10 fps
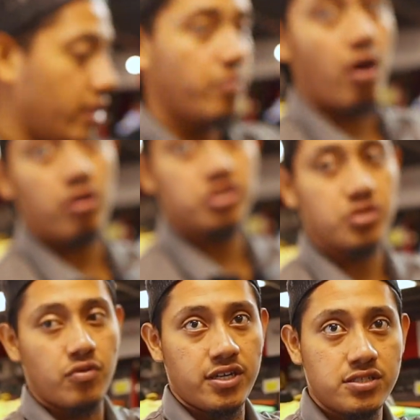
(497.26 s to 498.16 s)
like
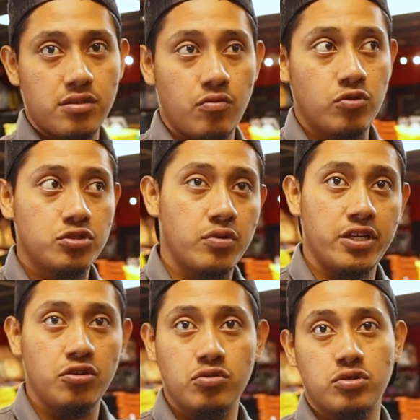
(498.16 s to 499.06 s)
polishing wise, and which one I
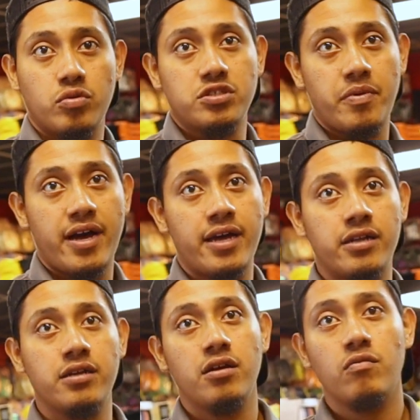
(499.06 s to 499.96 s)
use, which pad,
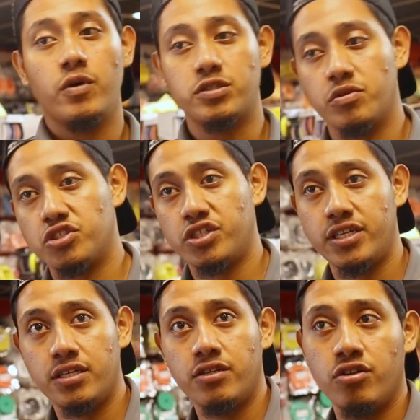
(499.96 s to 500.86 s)
which
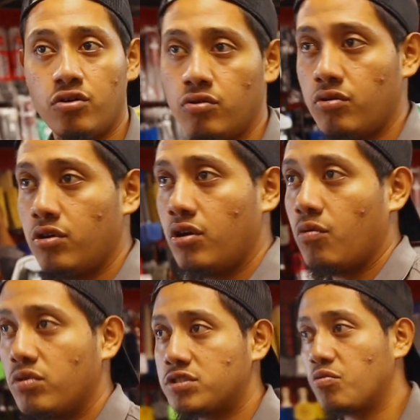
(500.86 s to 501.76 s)
machine, you know,
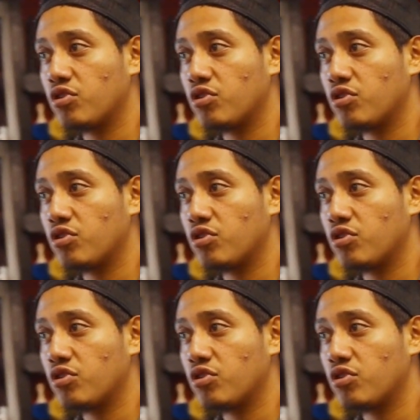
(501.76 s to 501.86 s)
what's